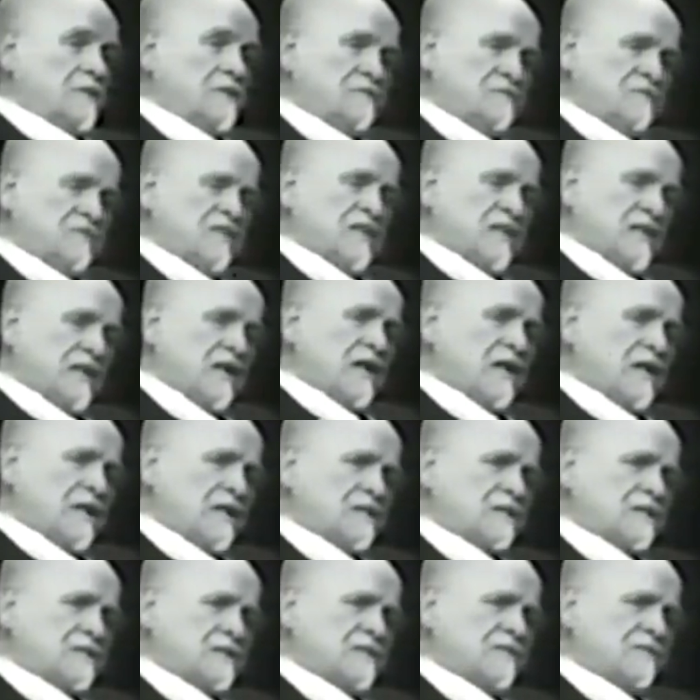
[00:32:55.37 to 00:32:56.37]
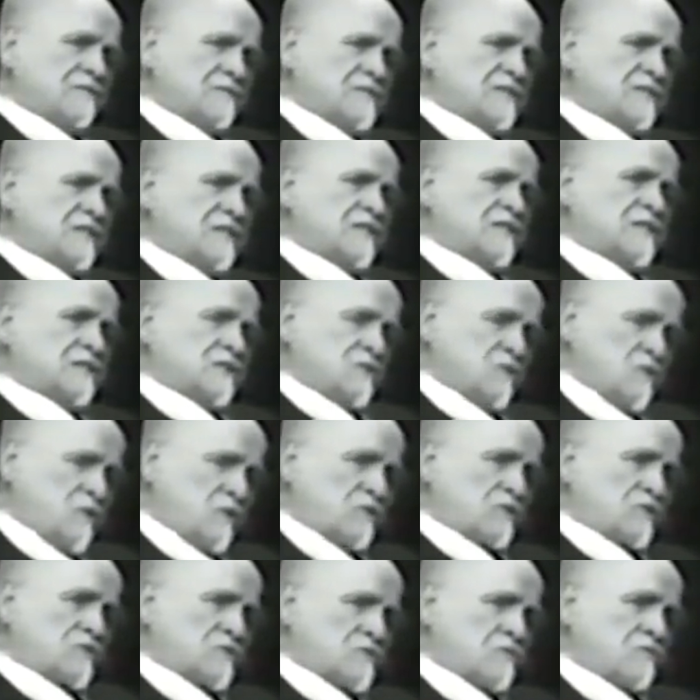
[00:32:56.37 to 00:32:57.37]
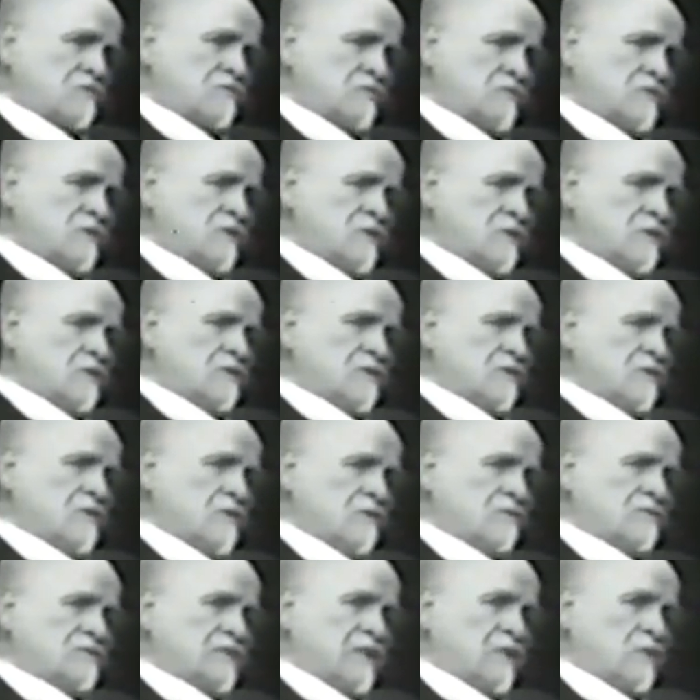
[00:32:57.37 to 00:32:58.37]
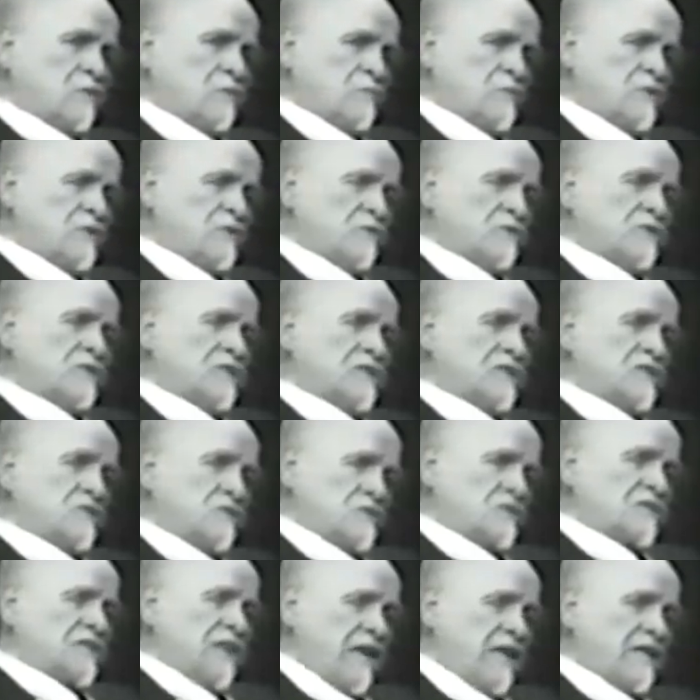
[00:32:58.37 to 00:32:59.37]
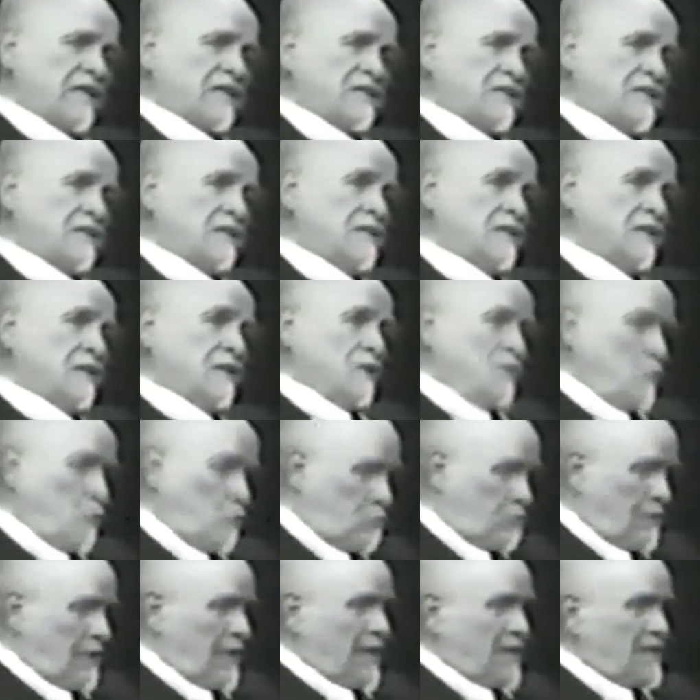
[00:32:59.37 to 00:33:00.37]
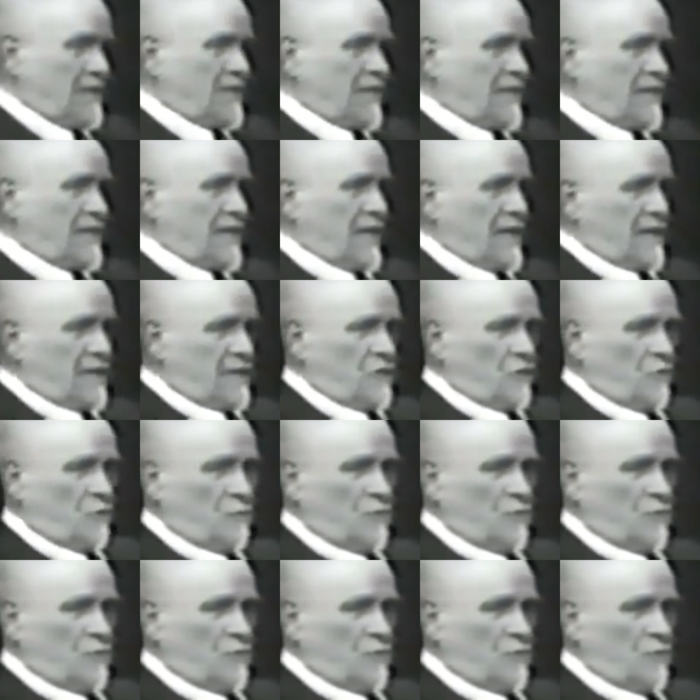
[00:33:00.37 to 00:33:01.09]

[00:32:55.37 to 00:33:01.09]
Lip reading: If the source of their opinion is society, why they are